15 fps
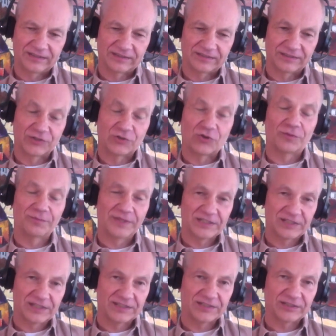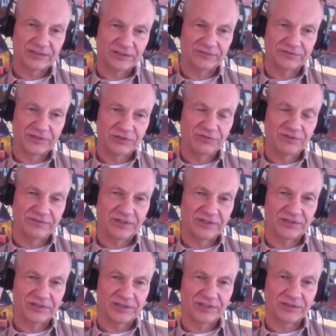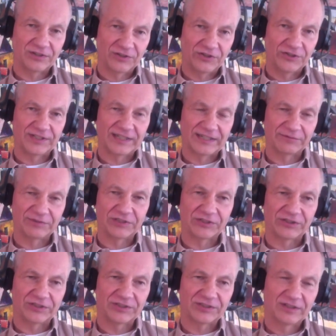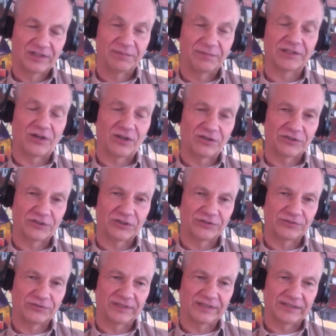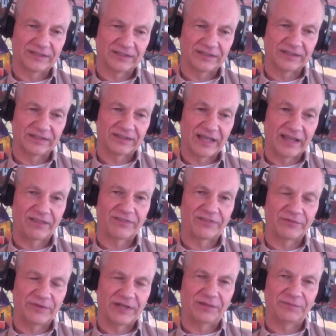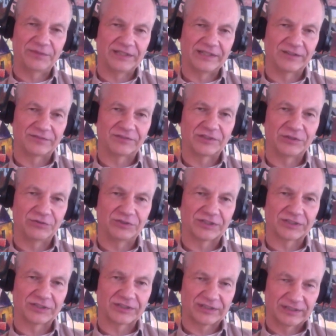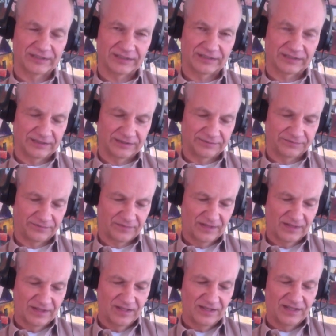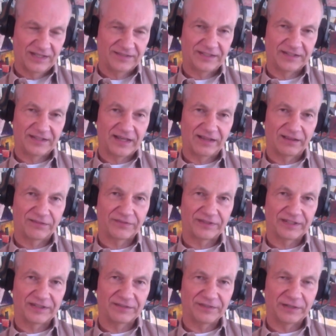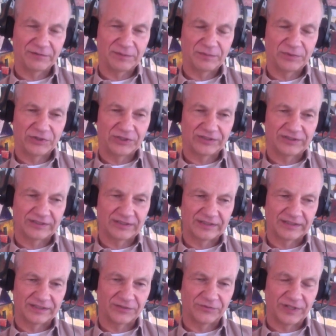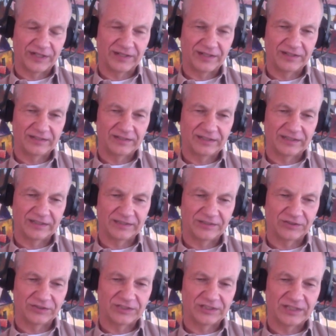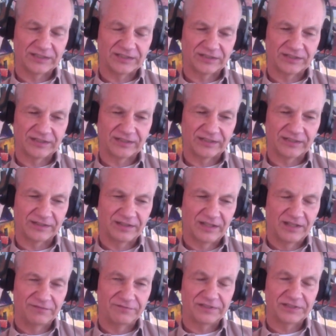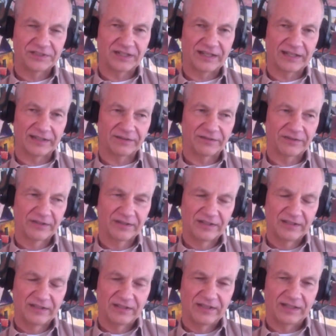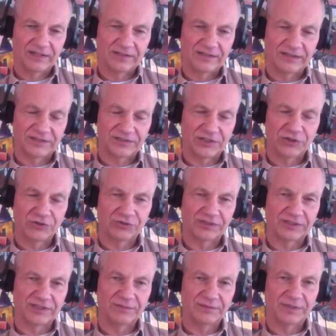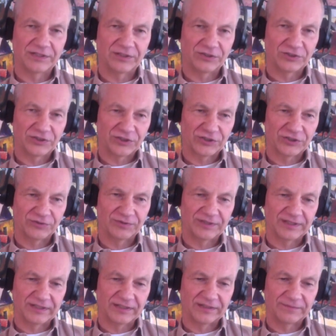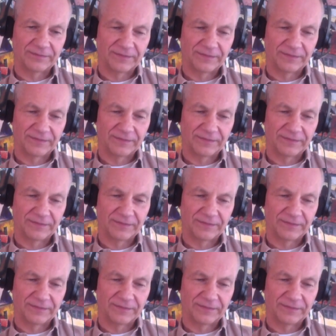the core business of the university, so learning and research, but also health and well-being of the users. And then health in a very broad way, not just physical health and security, but also